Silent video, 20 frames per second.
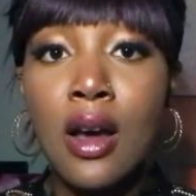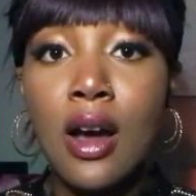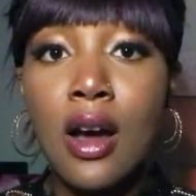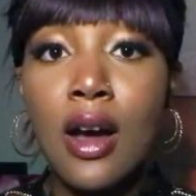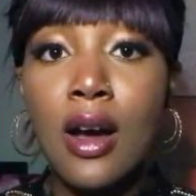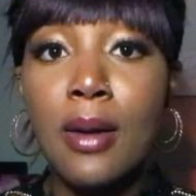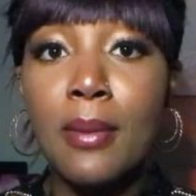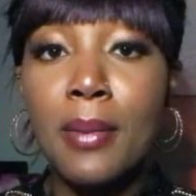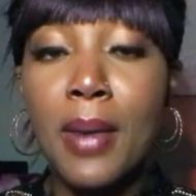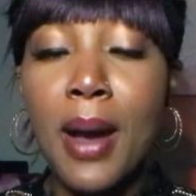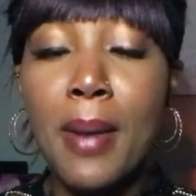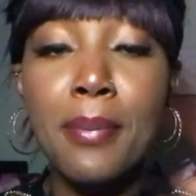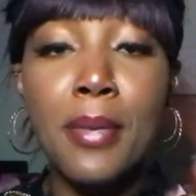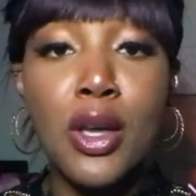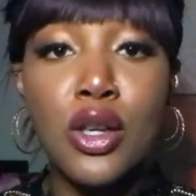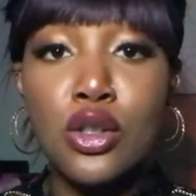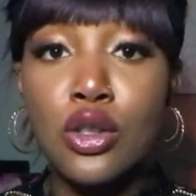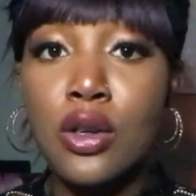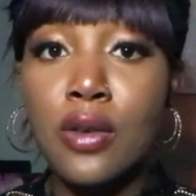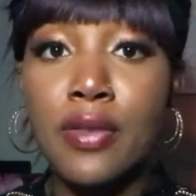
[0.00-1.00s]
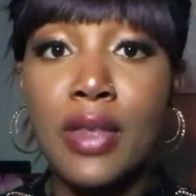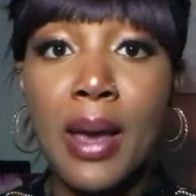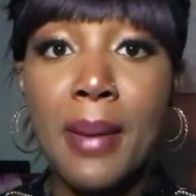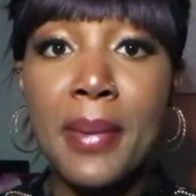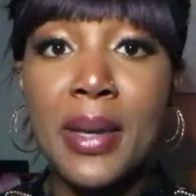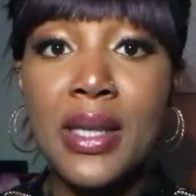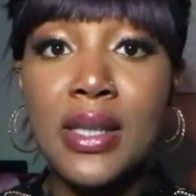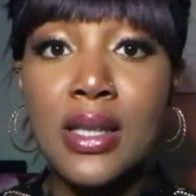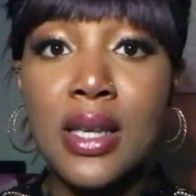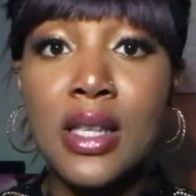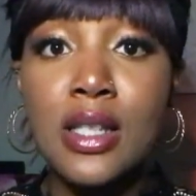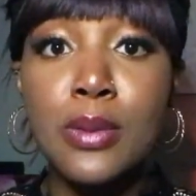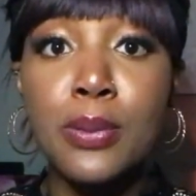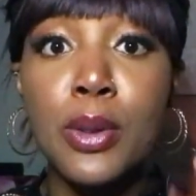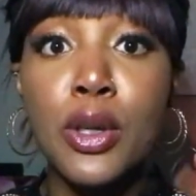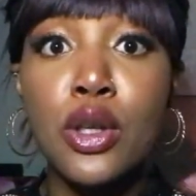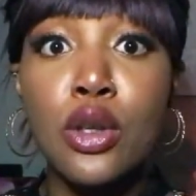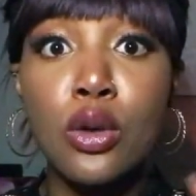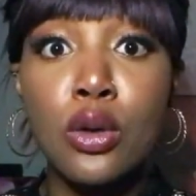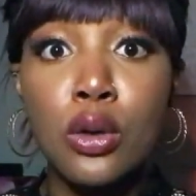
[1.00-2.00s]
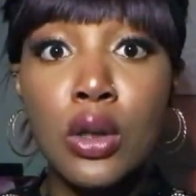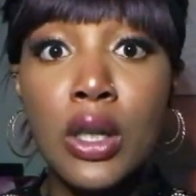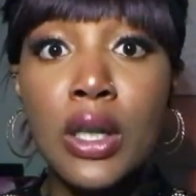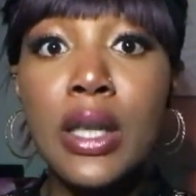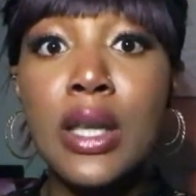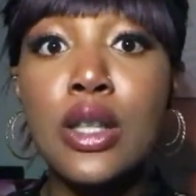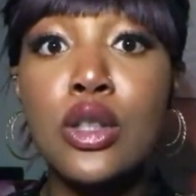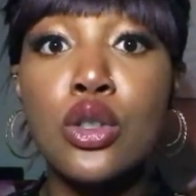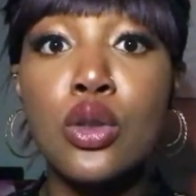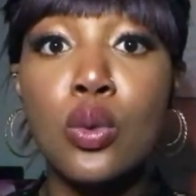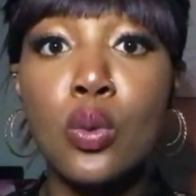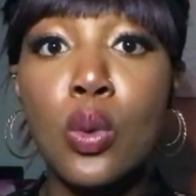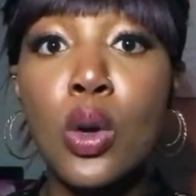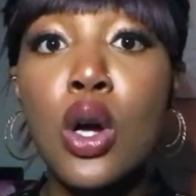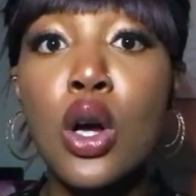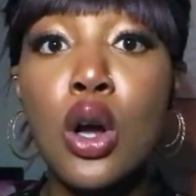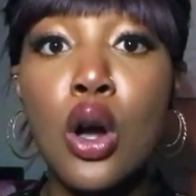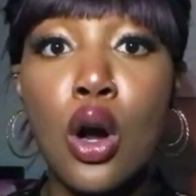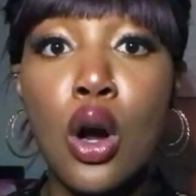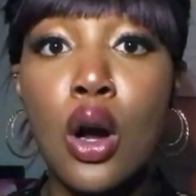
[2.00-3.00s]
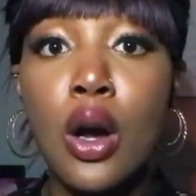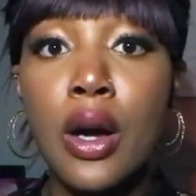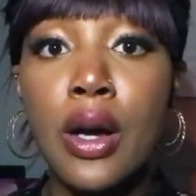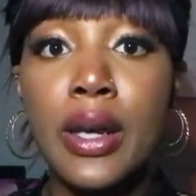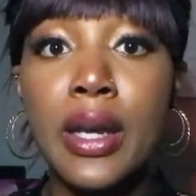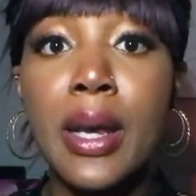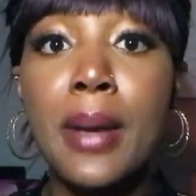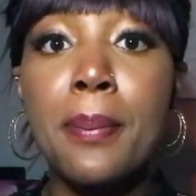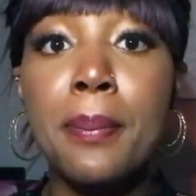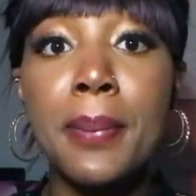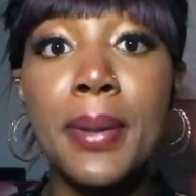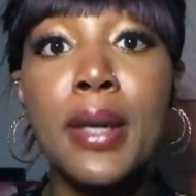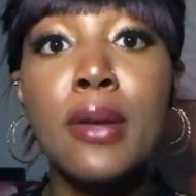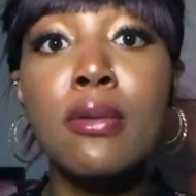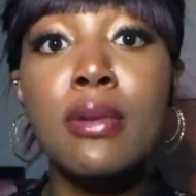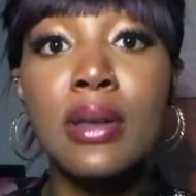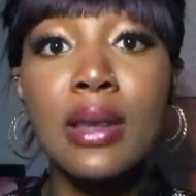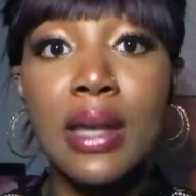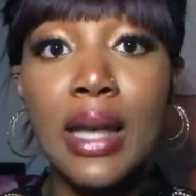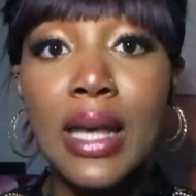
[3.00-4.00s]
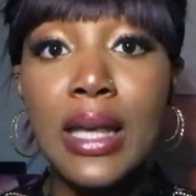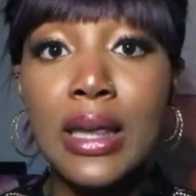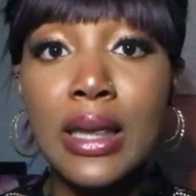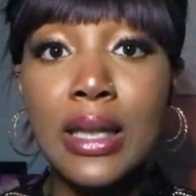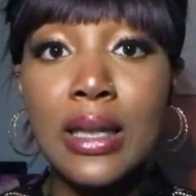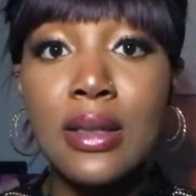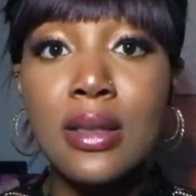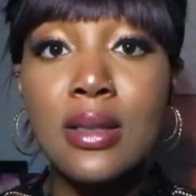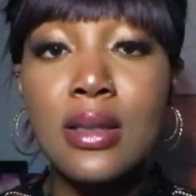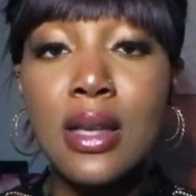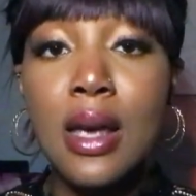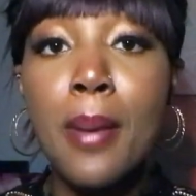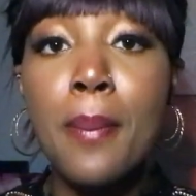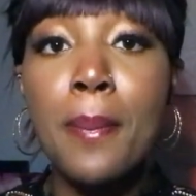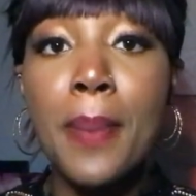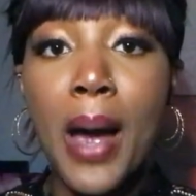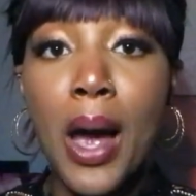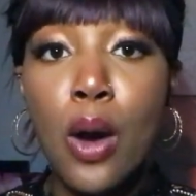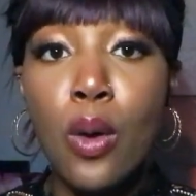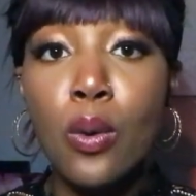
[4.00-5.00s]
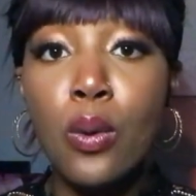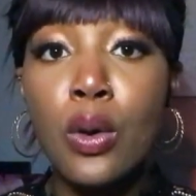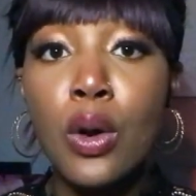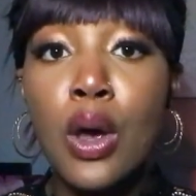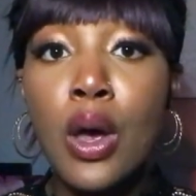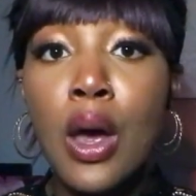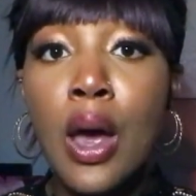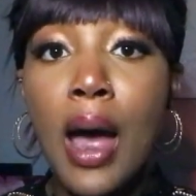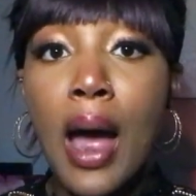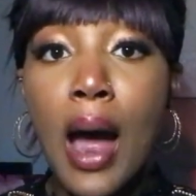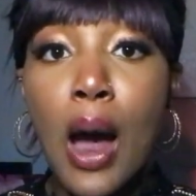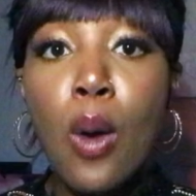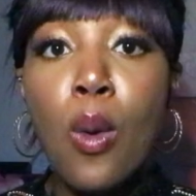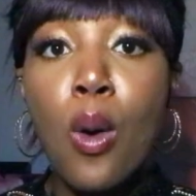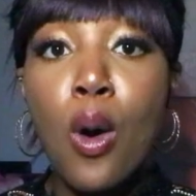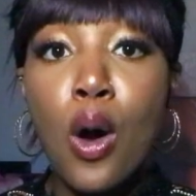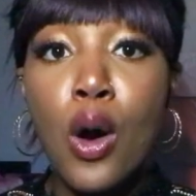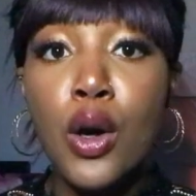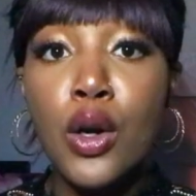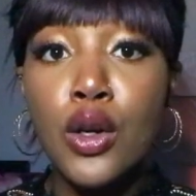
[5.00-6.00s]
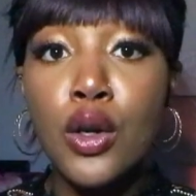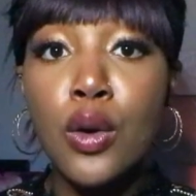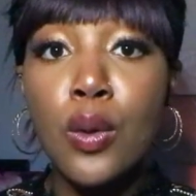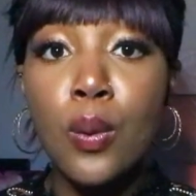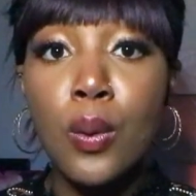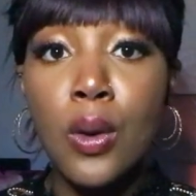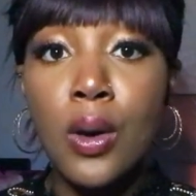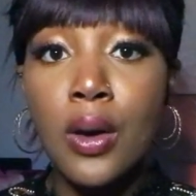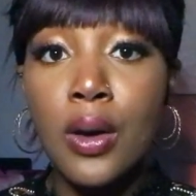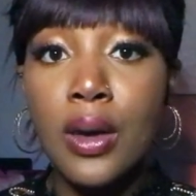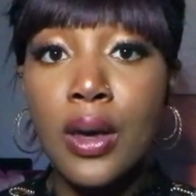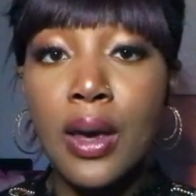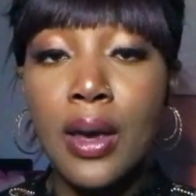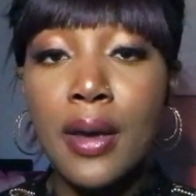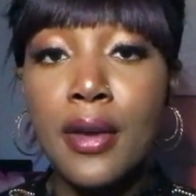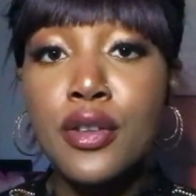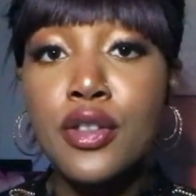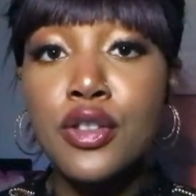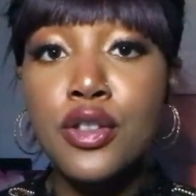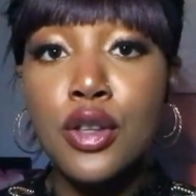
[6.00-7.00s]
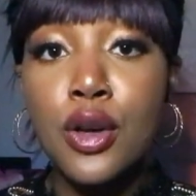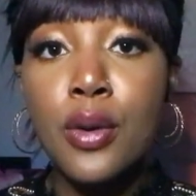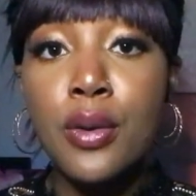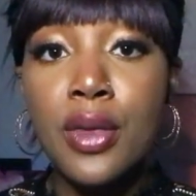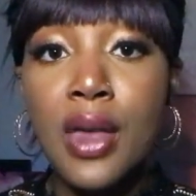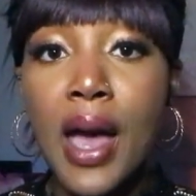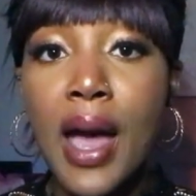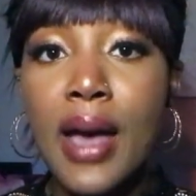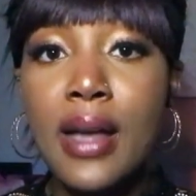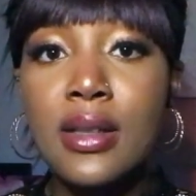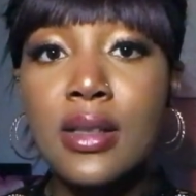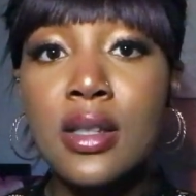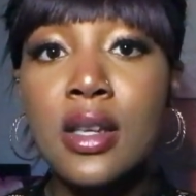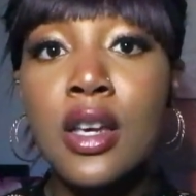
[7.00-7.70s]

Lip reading: I'm not sure if that made sense, but you're looking to work hard and be relentless about how hard you're working so that